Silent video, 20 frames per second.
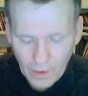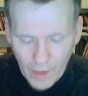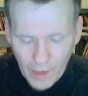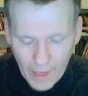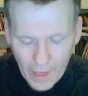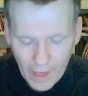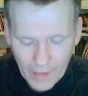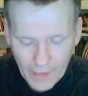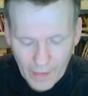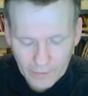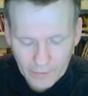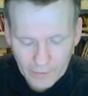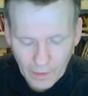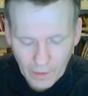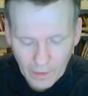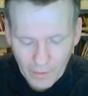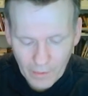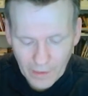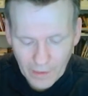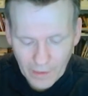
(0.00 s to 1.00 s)
And
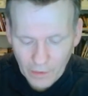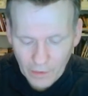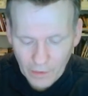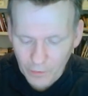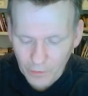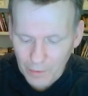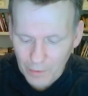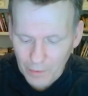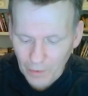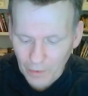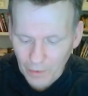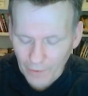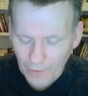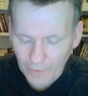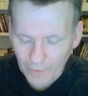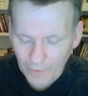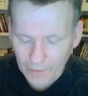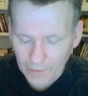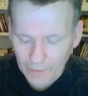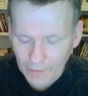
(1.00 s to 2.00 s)
uh, many of the people
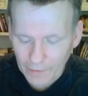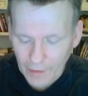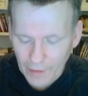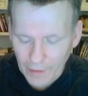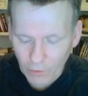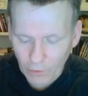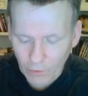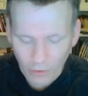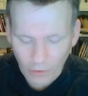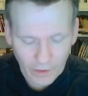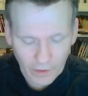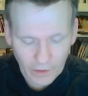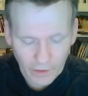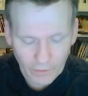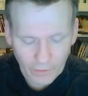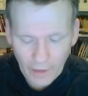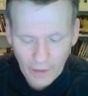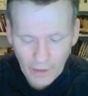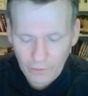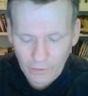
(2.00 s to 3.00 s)
out there today who are running
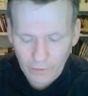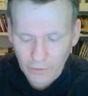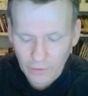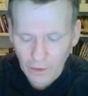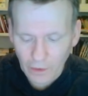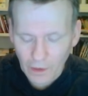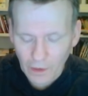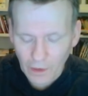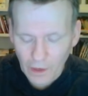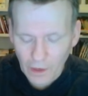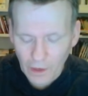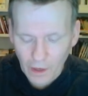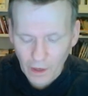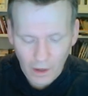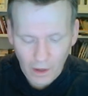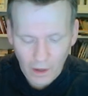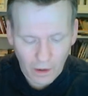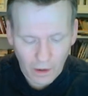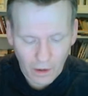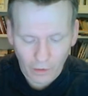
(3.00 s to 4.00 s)
around
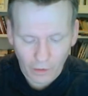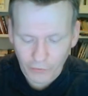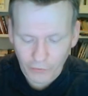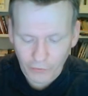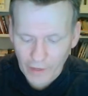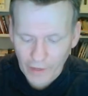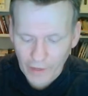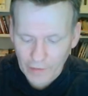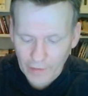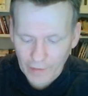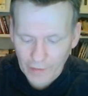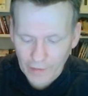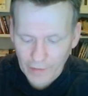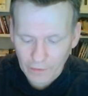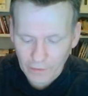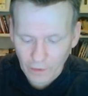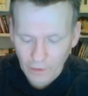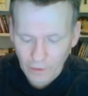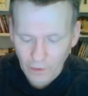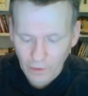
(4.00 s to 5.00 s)
uh, are saying
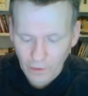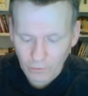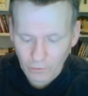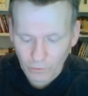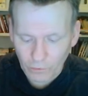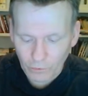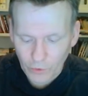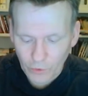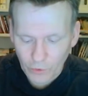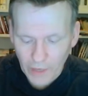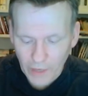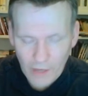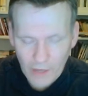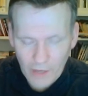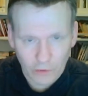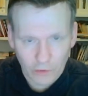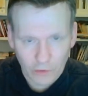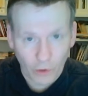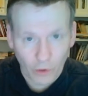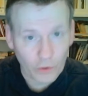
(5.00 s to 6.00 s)
that you
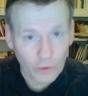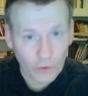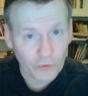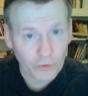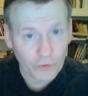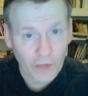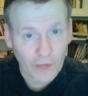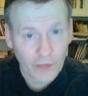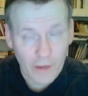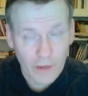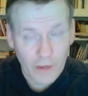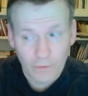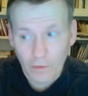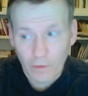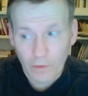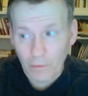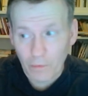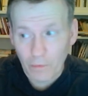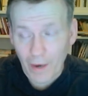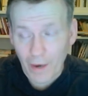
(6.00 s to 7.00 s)
can't know you're saved
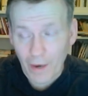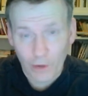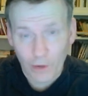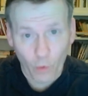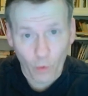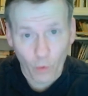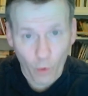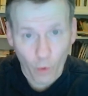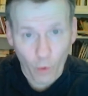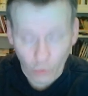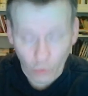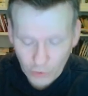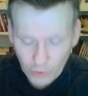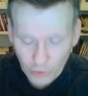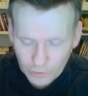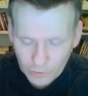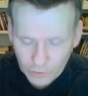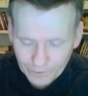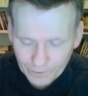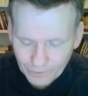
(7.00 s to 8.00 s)
by your
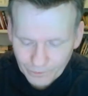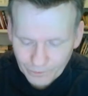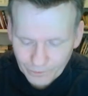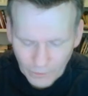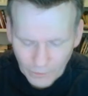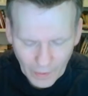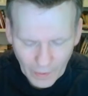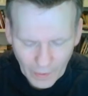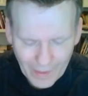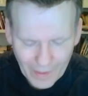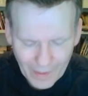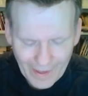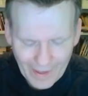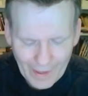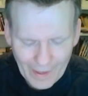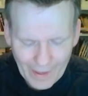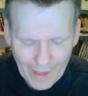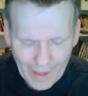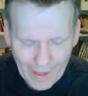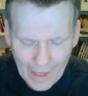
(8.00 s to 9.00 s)
works.
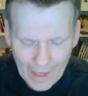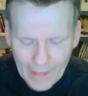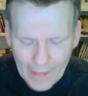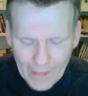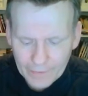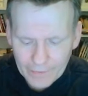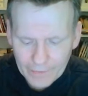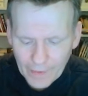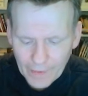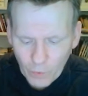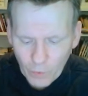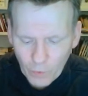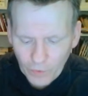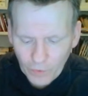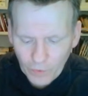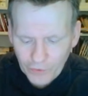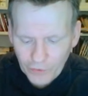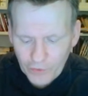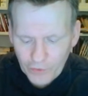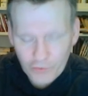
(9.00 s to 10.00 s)
And in
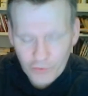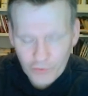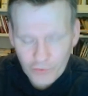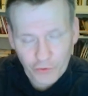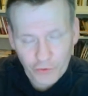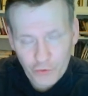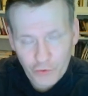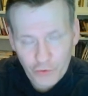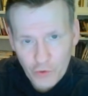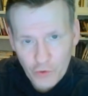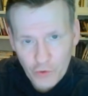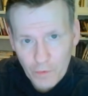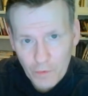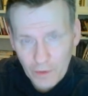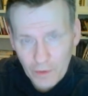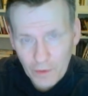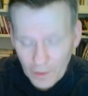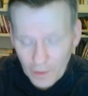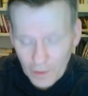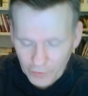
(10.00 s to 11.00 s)
one sense, this is true,
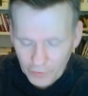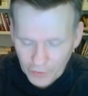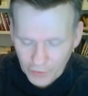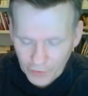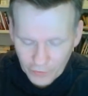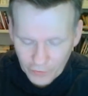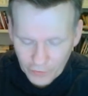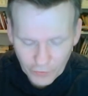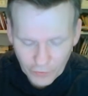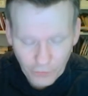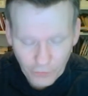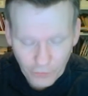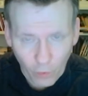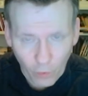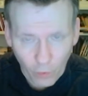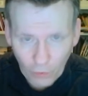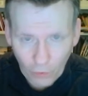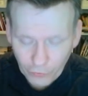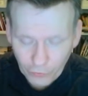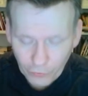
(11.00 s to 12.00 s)
but in the other sense, it's
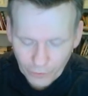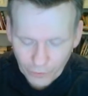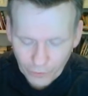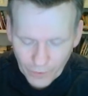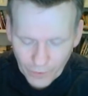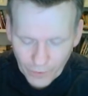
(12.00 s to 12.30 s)
false.